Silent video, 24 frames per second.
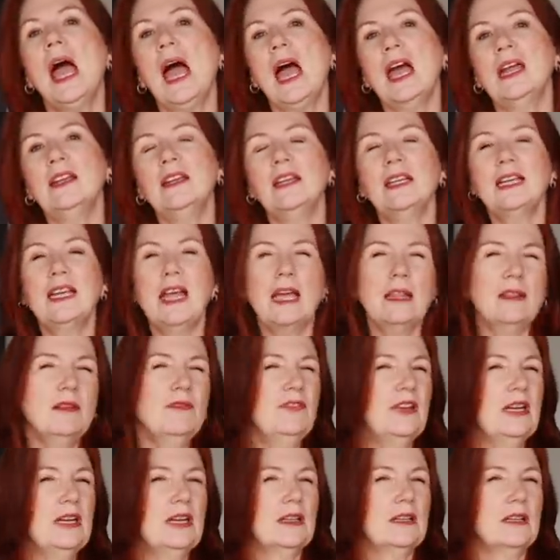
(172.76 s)
And I get the
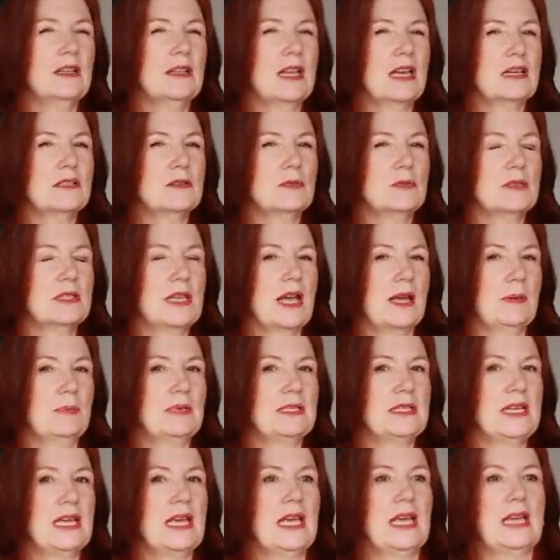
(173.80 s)
feeling that that's what's
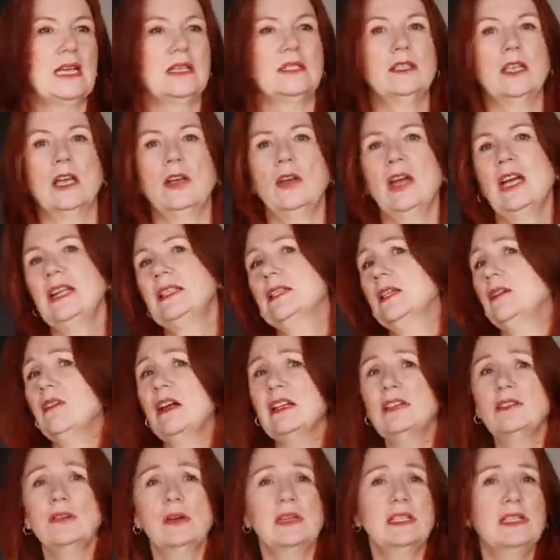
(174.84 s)
happened here. So Hetty
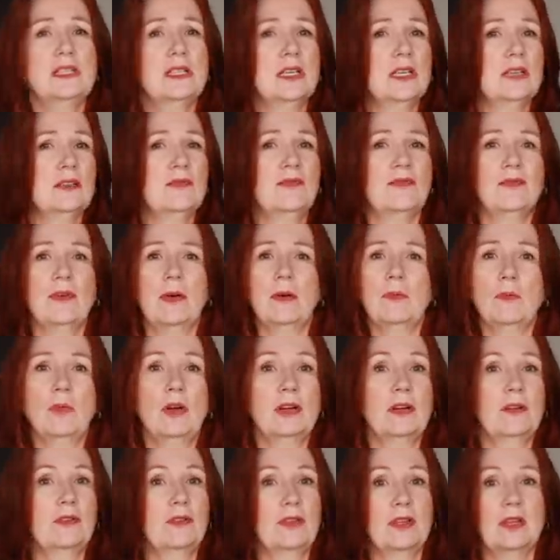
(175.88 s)
graduated from
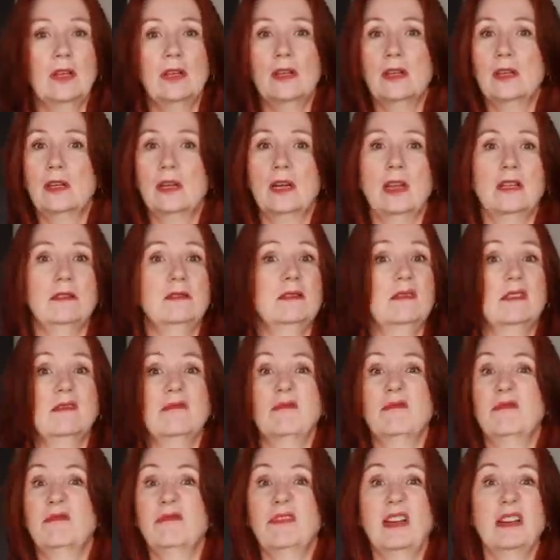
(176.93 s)
one of the
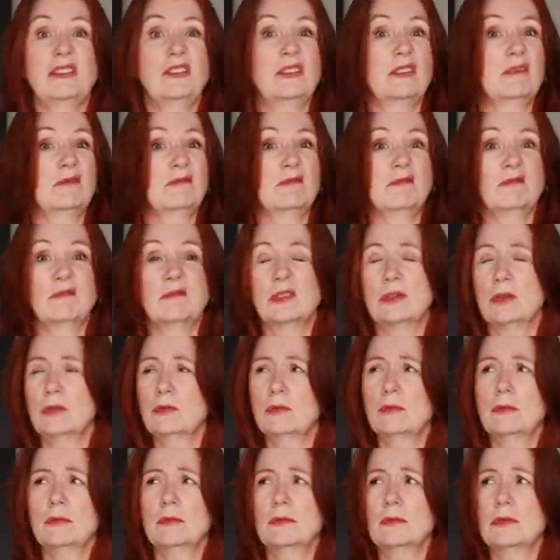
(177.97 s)
London fashion
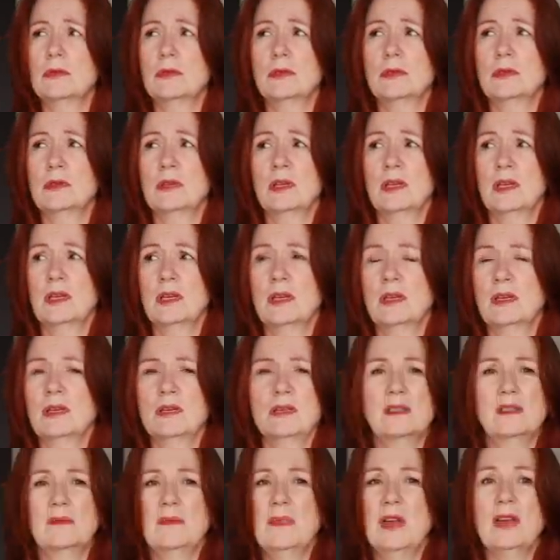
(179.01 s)
schools,
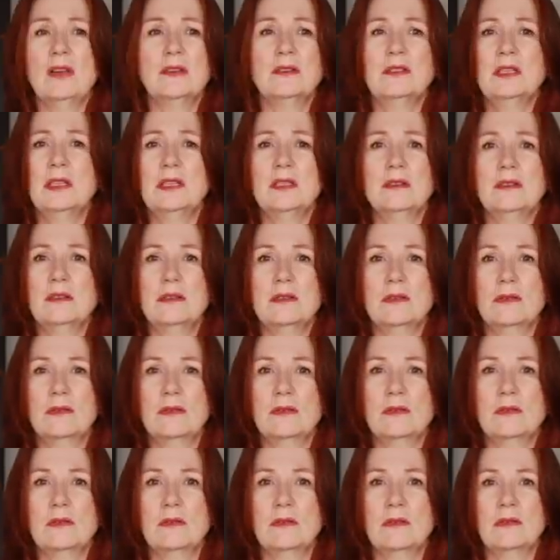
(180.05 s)
St Martin's
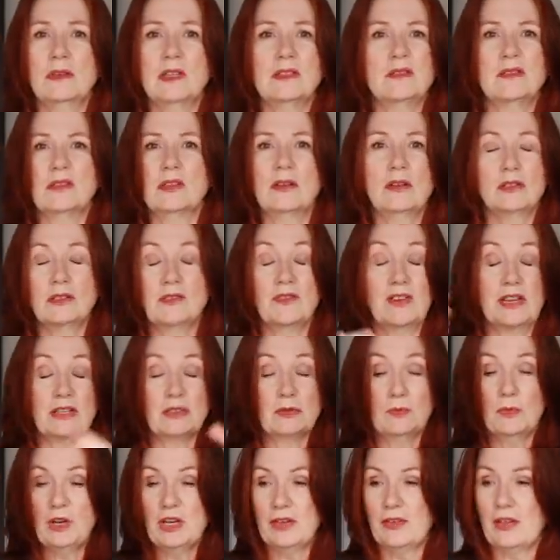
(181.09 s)
or London College of
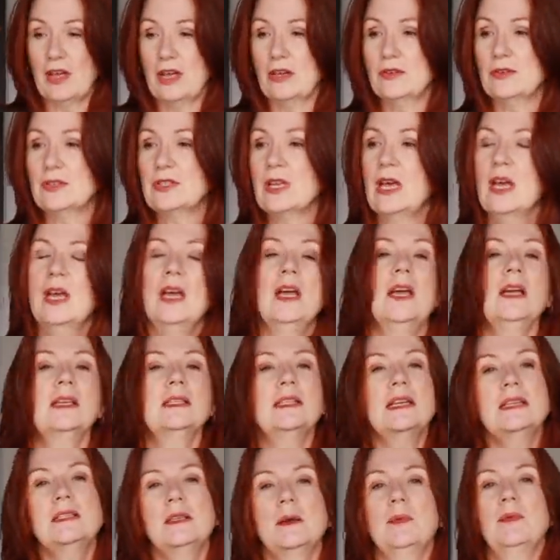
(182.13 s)
Fashion, one of those,
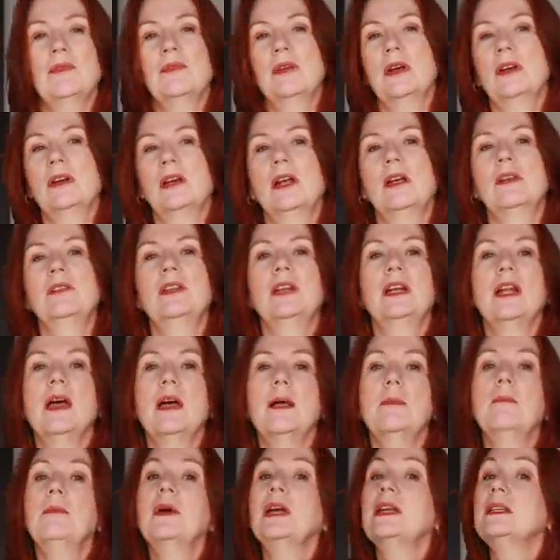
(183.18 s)
set up her own clothing
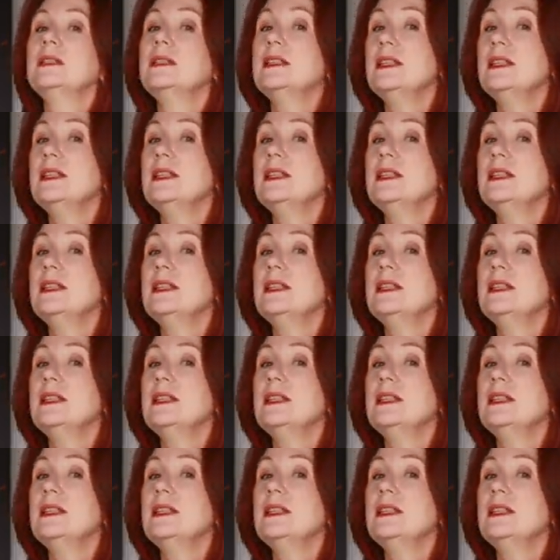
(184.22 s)
line, but is